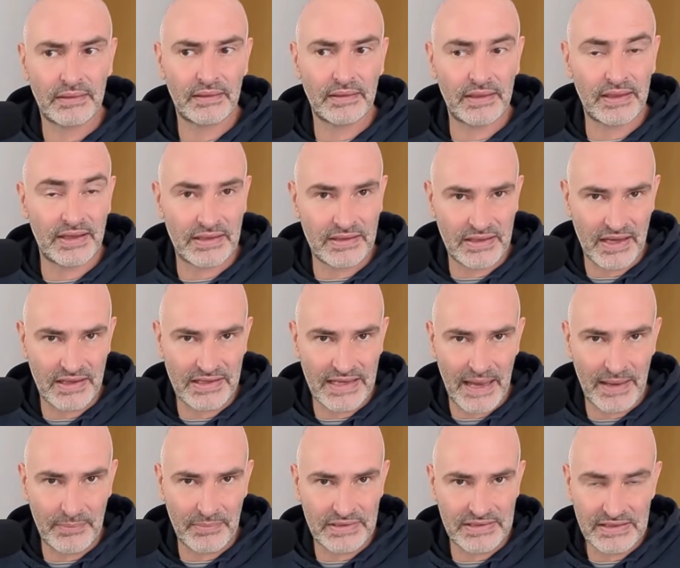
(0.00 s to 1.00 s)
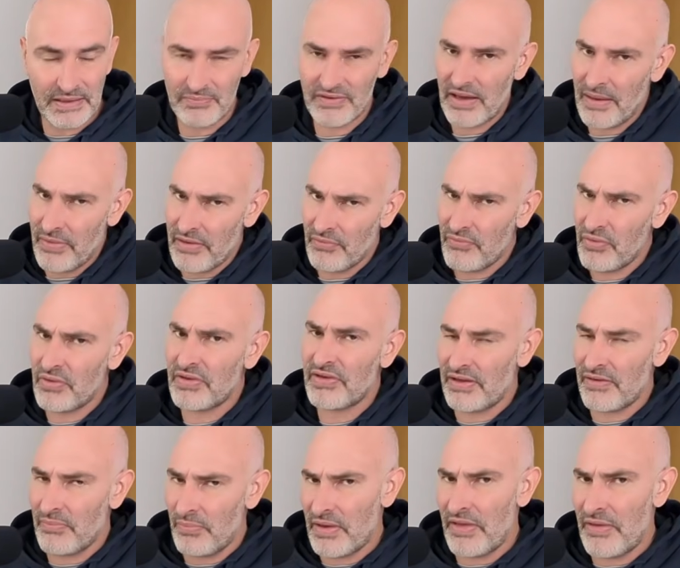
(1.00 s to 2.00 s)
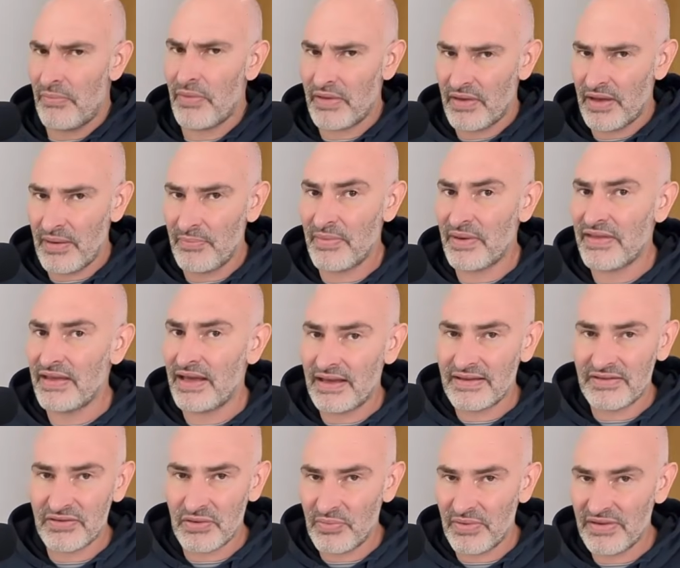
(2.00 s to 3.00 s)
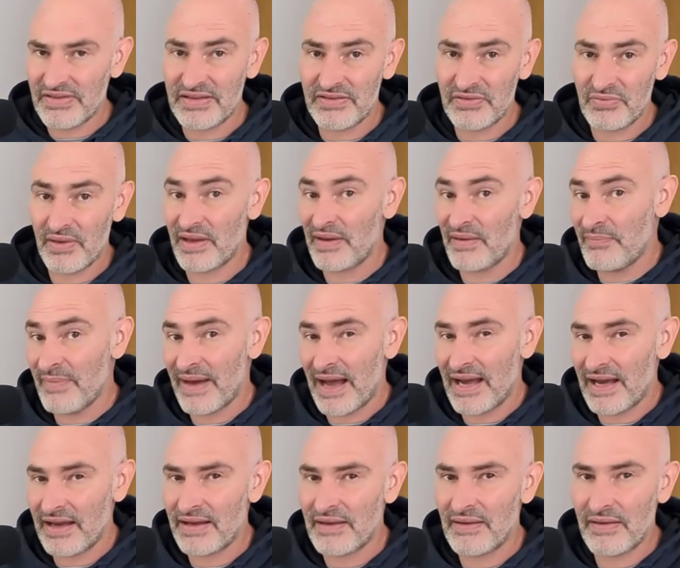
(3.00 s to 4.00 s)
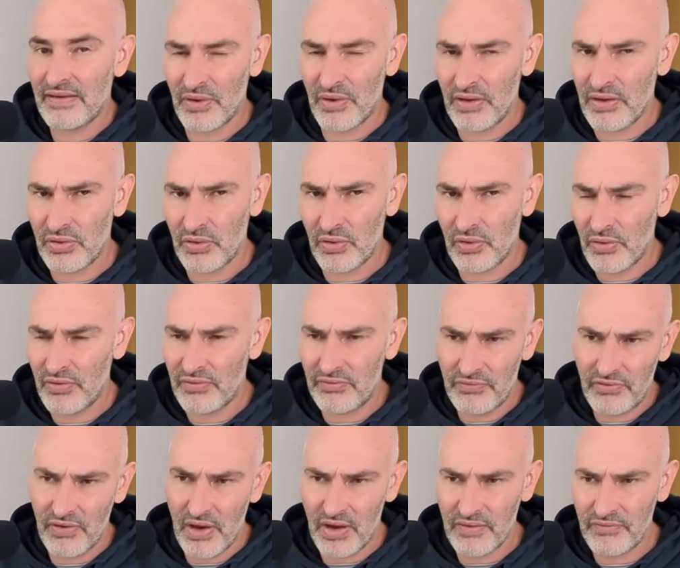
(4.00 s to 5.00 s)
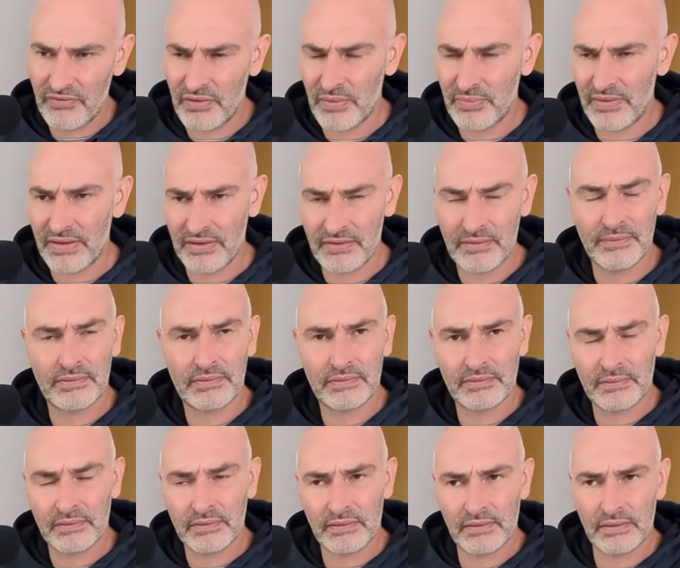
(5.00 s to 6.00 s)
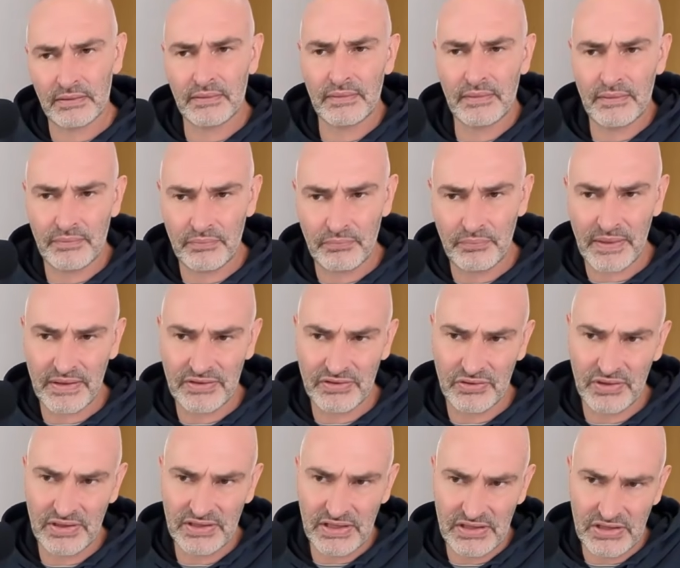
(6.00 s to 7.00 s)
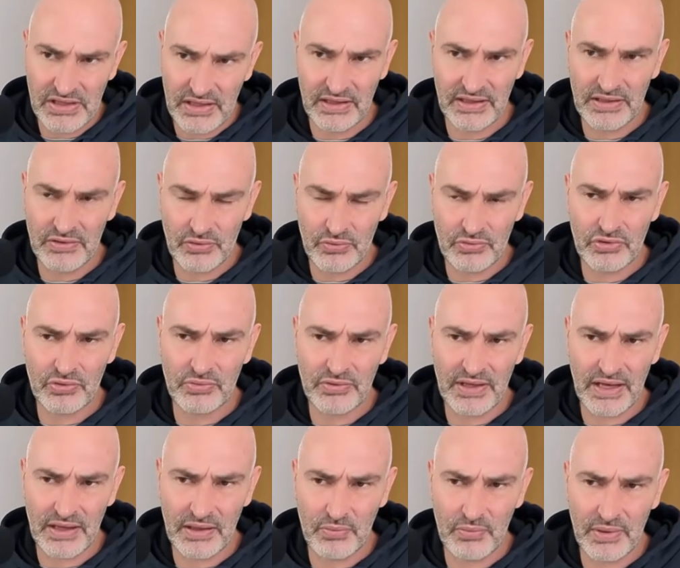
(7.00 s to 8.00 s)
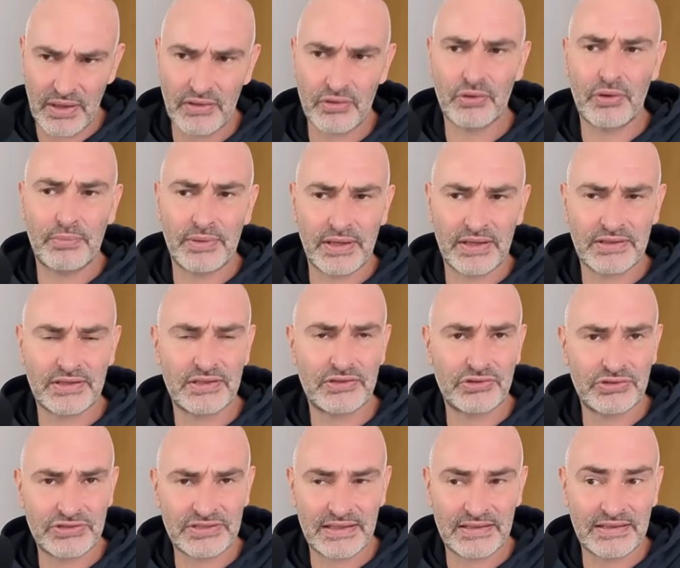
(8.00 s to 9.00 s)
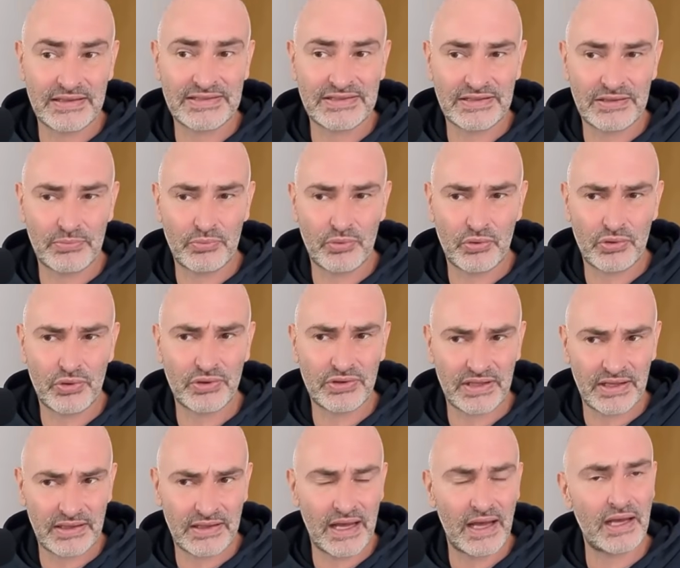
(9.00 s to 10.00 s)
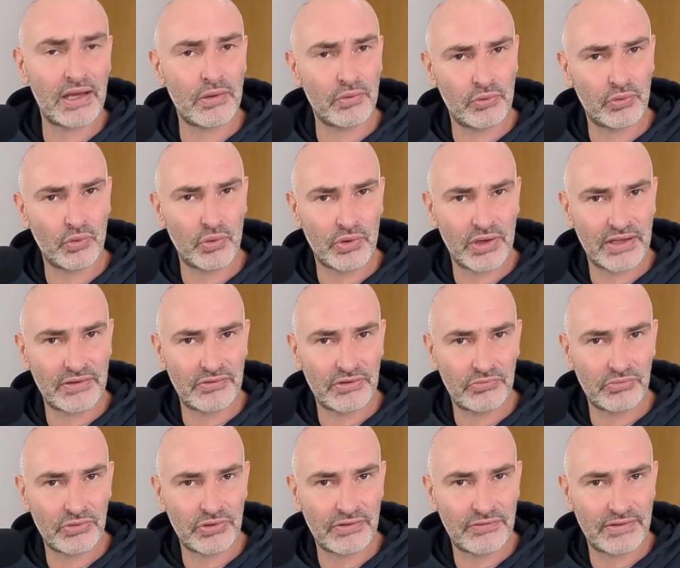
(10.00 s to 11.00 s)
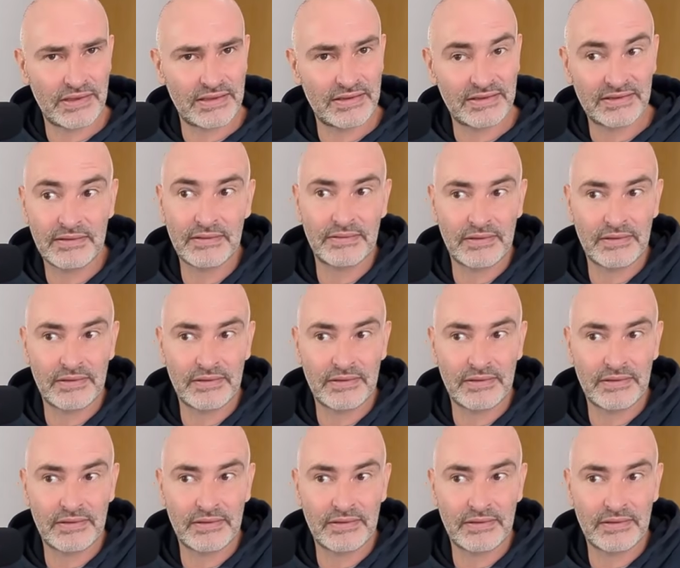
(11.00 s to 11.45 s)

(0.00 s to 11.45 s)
It does happen sometimes, of course it's possible. I'm not saying it's always the square. Bad, not at all, far from it. But strategically, you do take away your ability to send the c-pawn on the attack, or even for defense.